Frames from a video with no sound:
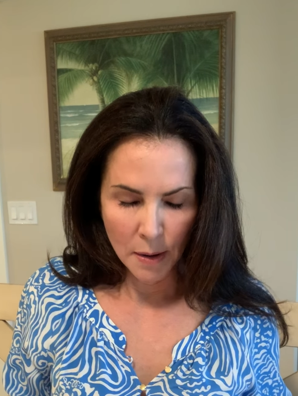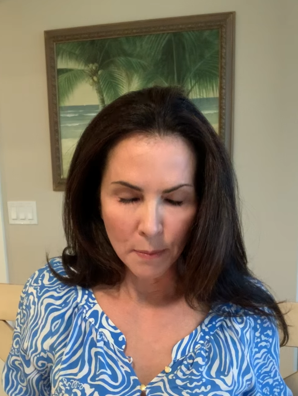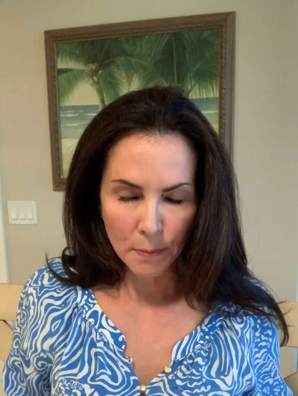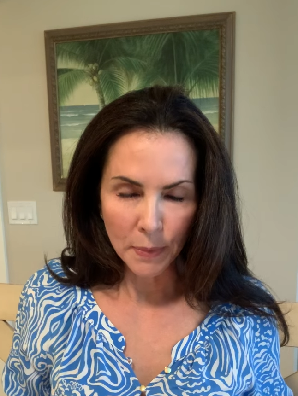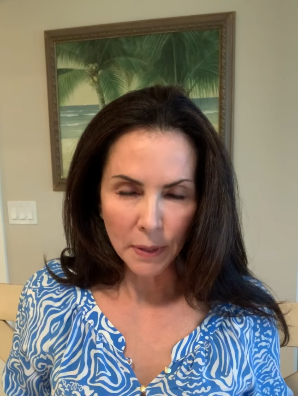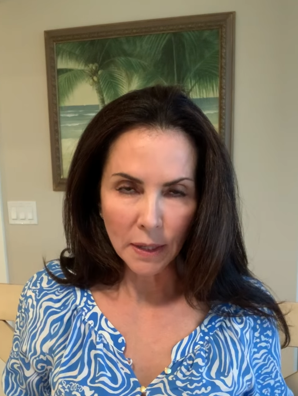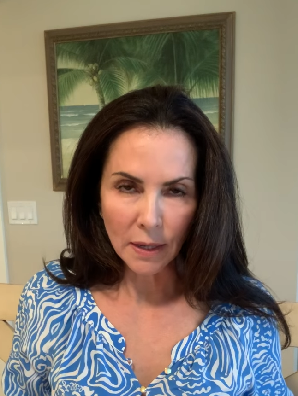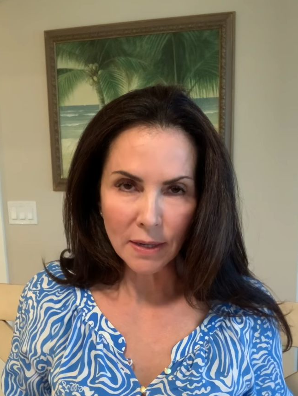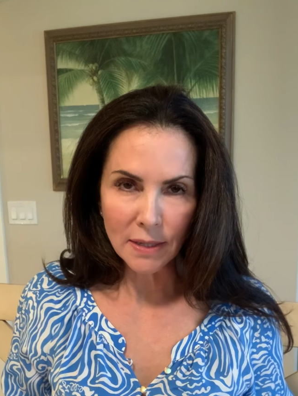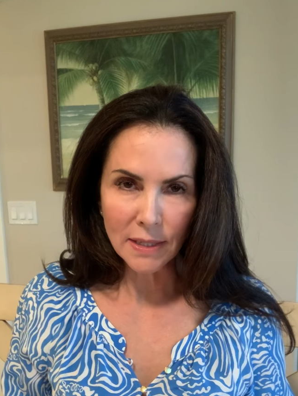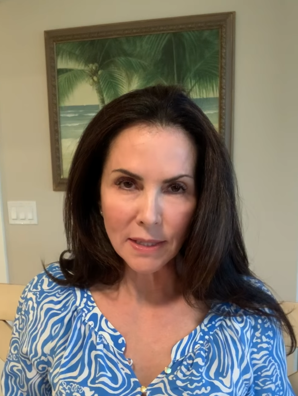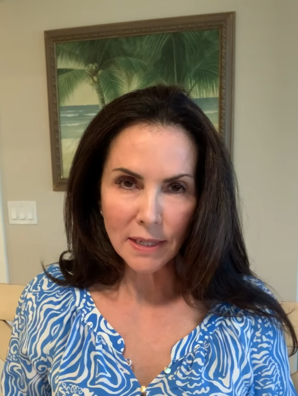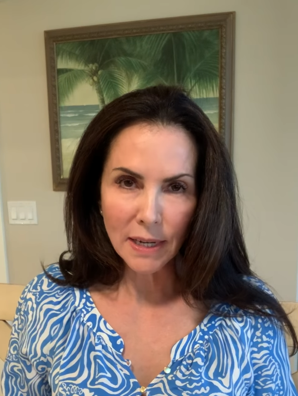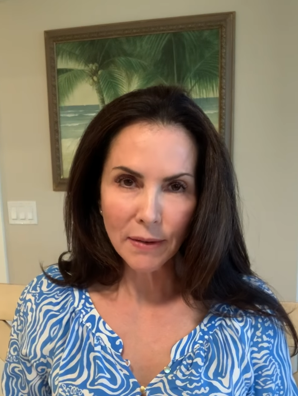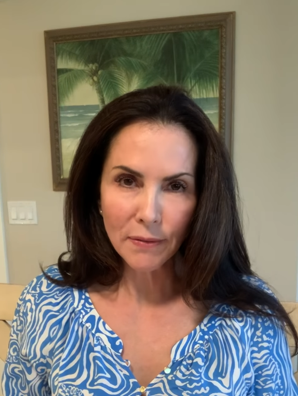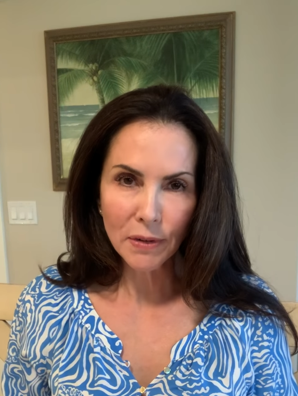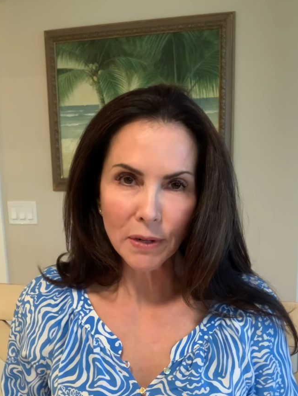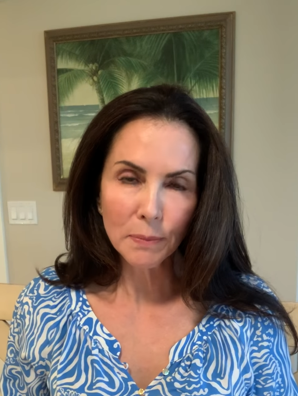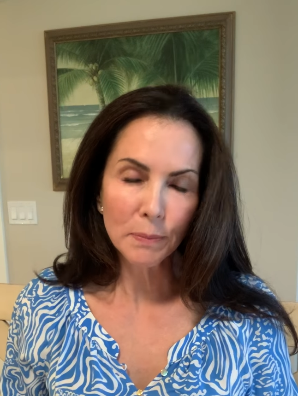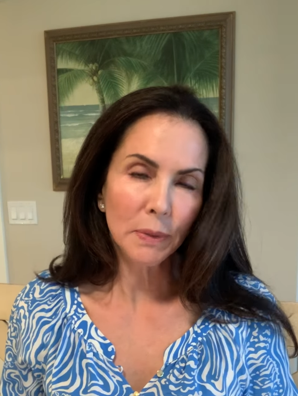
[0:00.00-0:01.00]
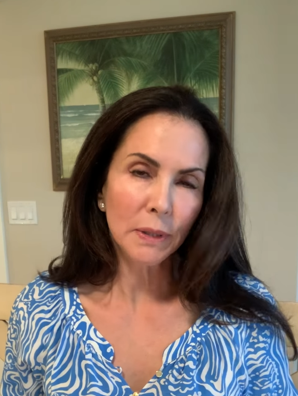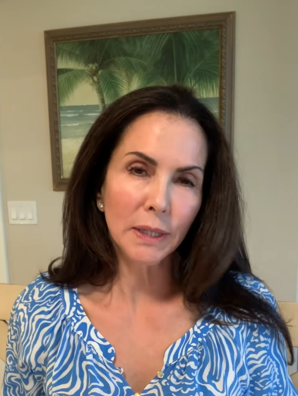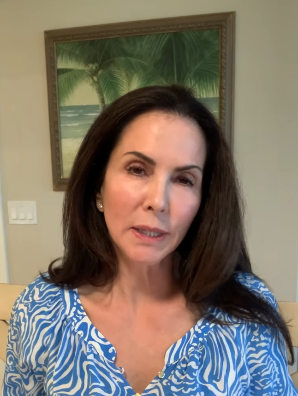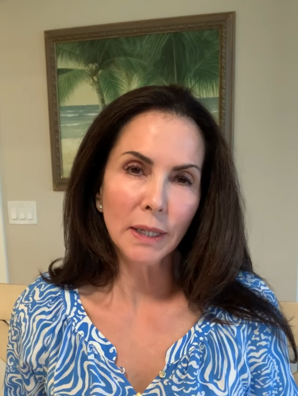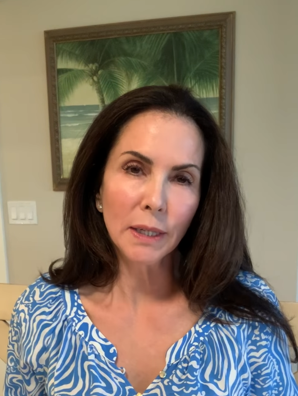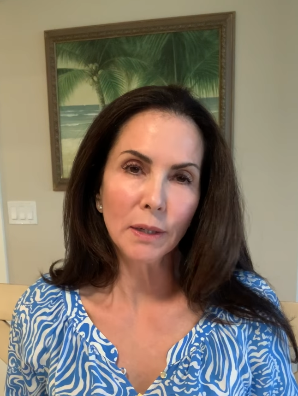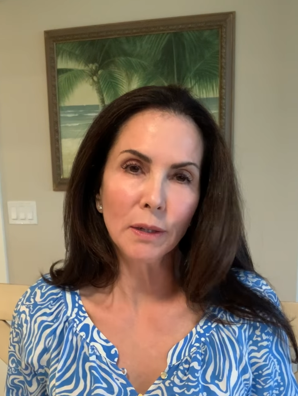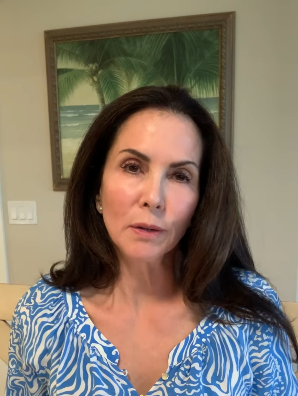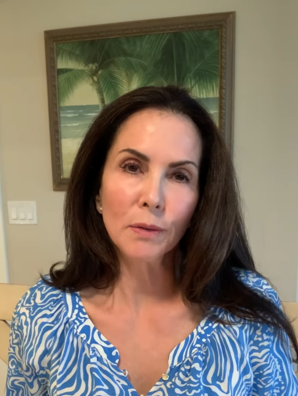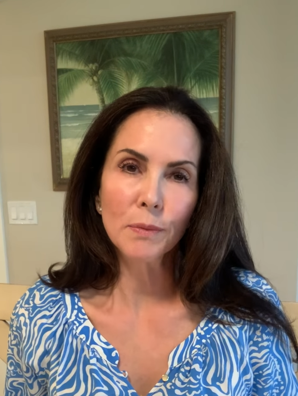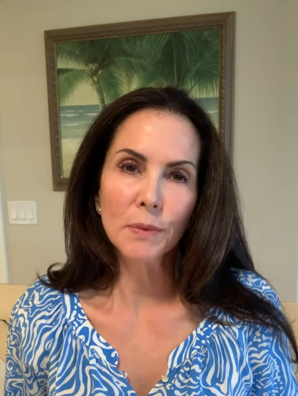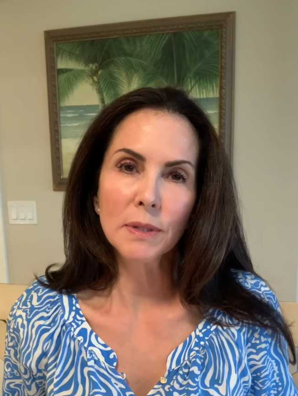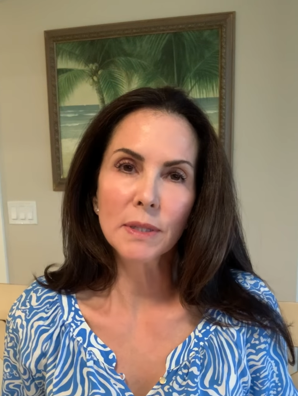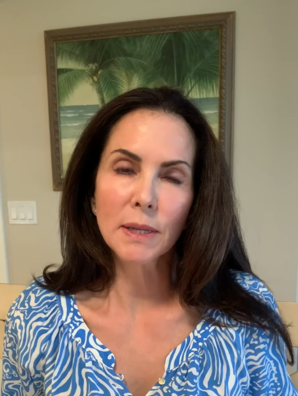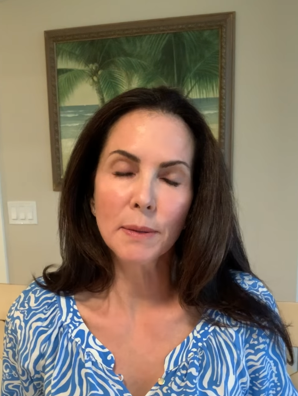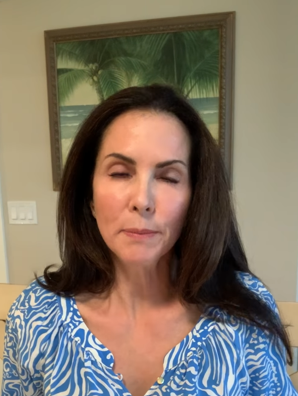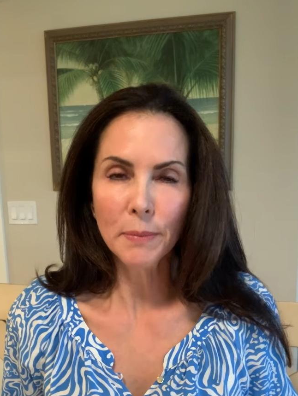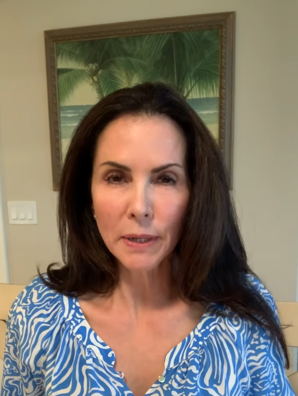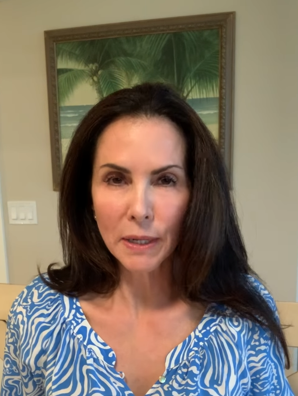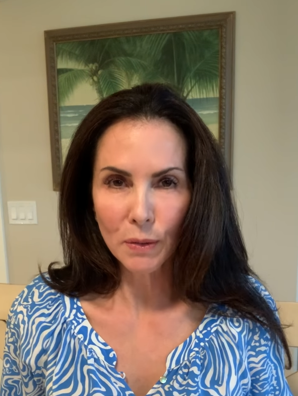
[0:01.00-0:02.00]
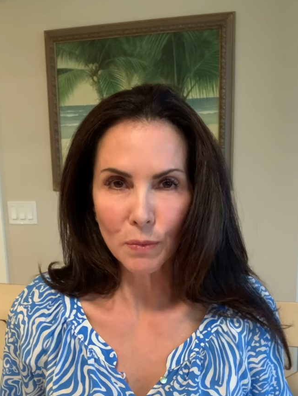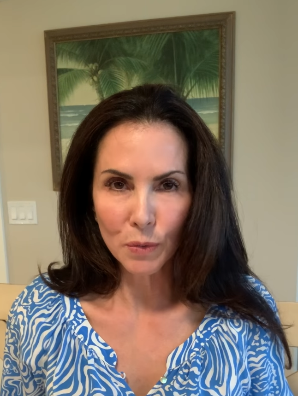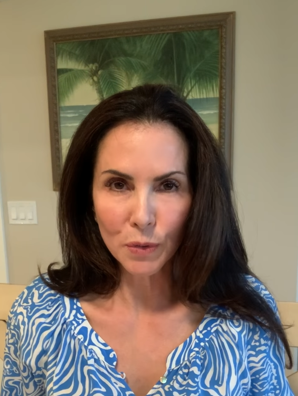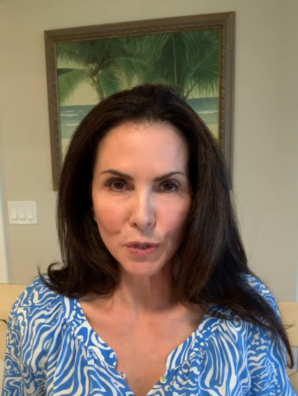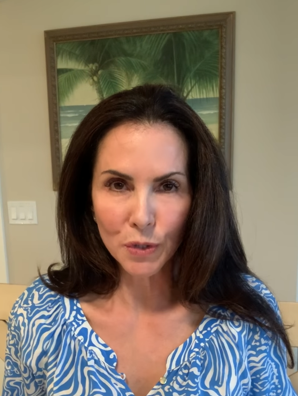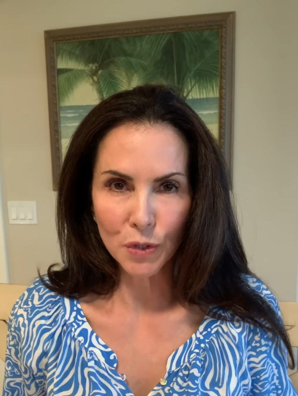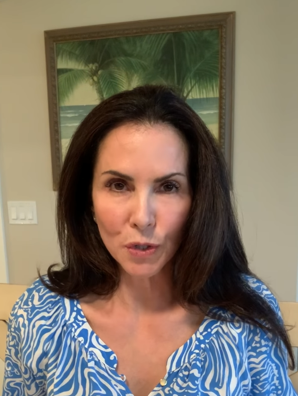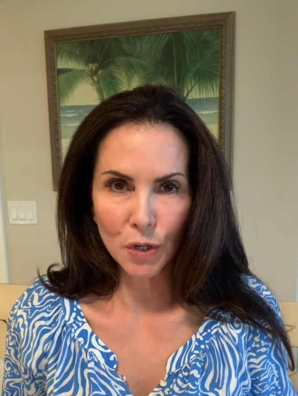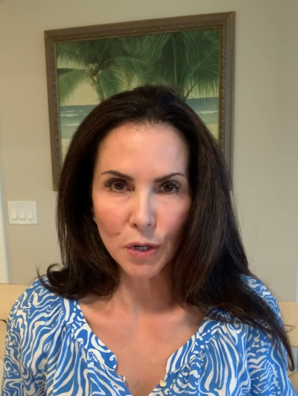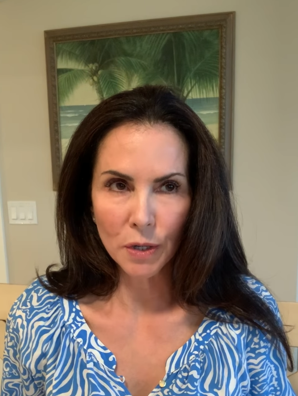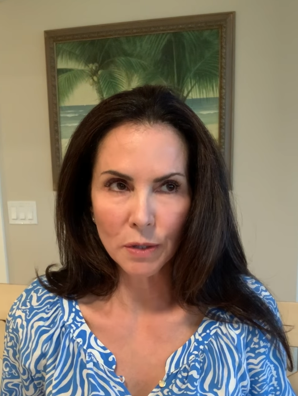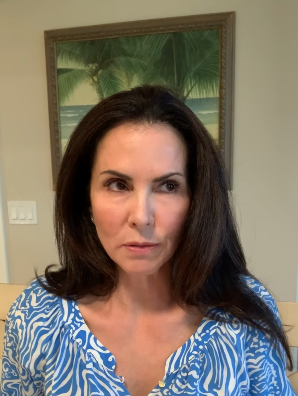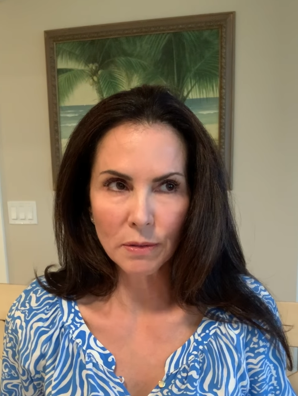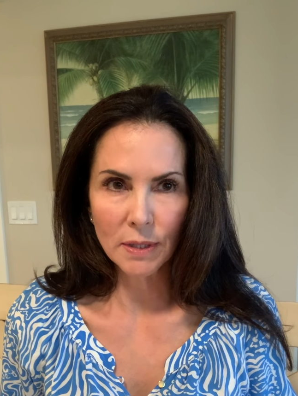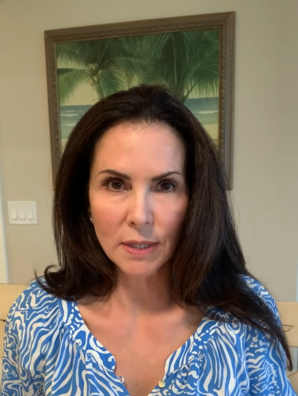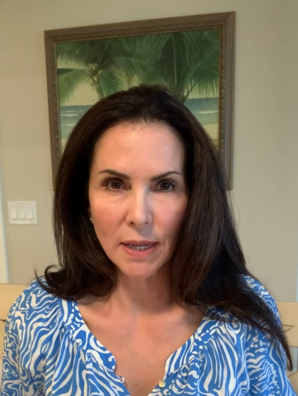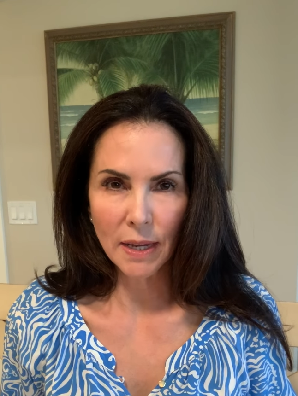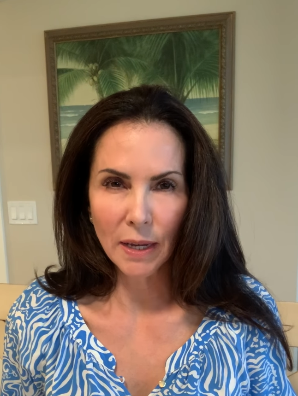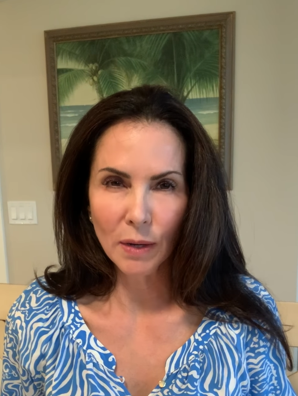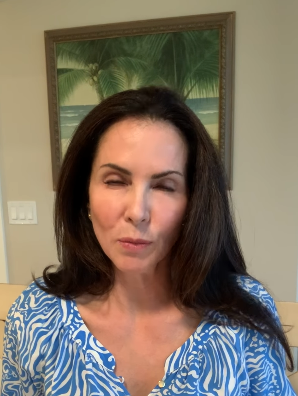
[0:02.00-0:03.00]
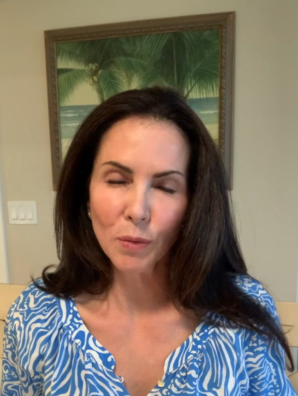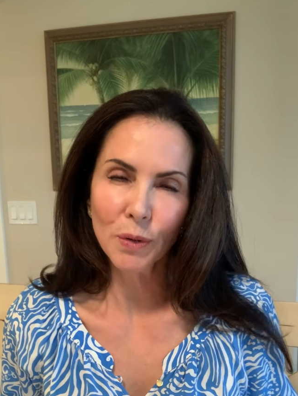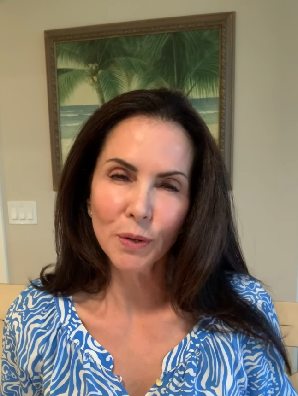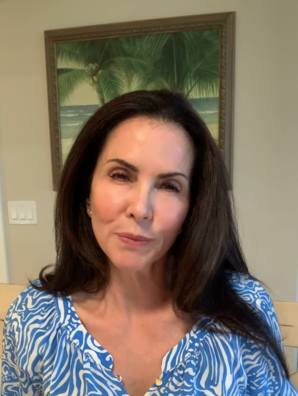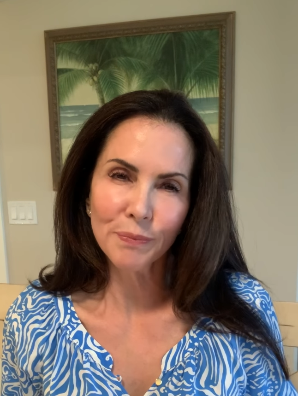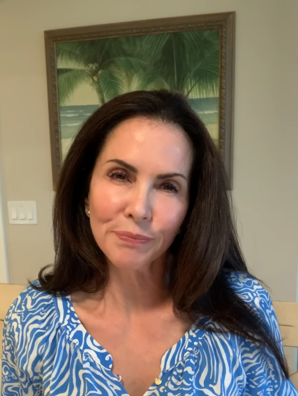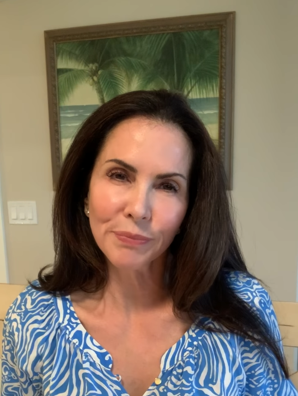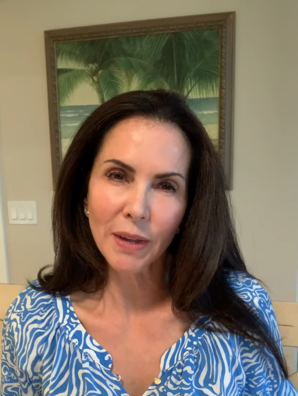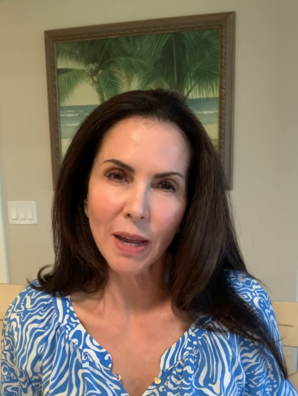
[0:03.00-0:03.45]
because inevitably somebody will start saying, well,